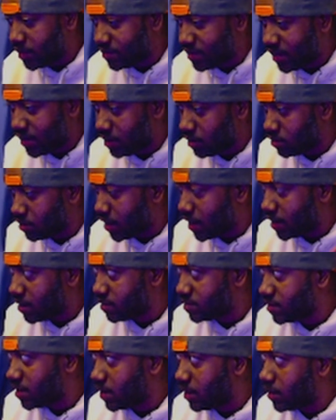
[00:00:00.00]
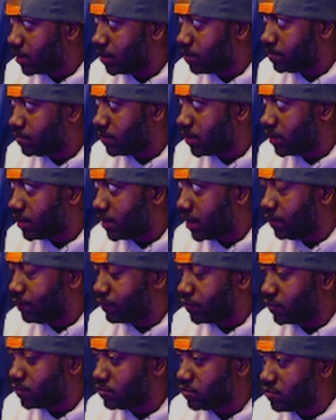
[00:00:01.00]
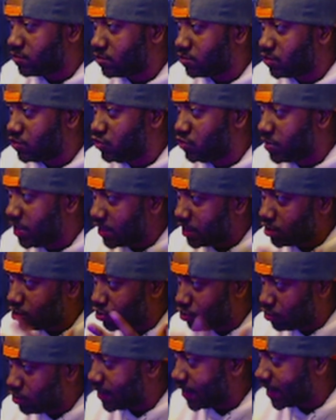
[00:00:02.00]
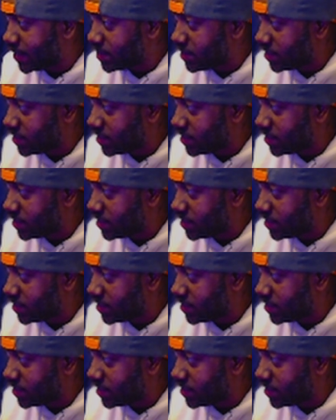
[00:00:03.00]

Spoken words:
take a lot of time and effort to get good at the